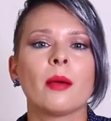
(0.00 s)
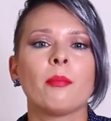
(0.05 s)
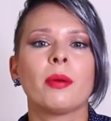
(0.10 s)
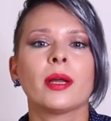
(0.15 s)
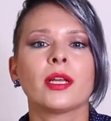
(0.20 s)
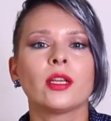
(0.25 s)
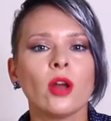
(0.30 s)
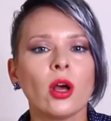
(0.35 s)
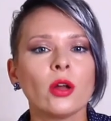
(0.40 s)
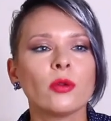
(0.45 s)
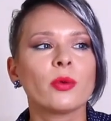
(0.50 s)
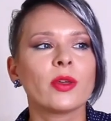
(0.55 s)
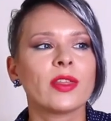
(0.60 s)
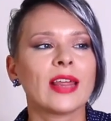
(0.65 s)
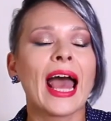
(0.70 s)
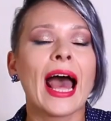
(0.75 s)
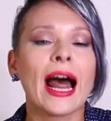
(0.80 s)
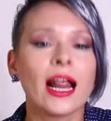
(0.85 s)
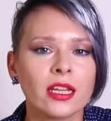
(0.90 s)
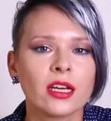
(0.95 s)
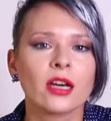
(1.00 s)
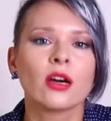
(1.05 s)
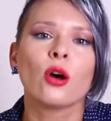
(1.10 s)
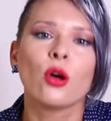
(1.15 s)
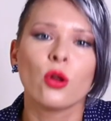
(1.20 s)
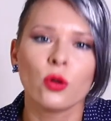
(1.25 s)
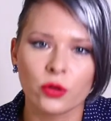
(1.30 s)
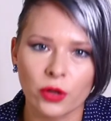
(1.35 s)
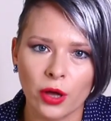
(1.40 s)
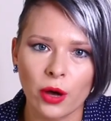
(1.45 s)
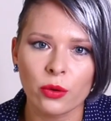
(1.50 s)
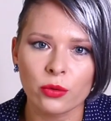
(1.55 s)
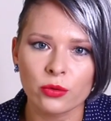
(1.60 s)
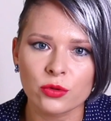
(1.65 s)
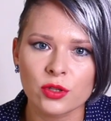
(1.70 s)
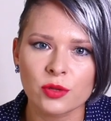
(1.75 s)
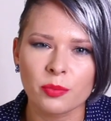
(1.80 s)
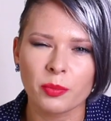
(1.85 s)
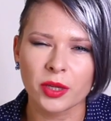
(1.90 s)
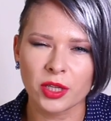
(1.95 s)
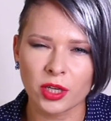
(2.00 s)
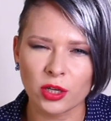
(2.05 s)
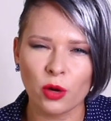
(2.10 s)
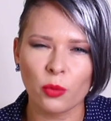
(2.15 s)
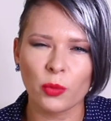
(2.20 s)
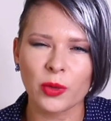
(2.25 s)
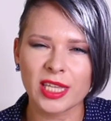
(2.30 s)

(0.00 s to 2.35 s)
but not with alcohol notes, but you know,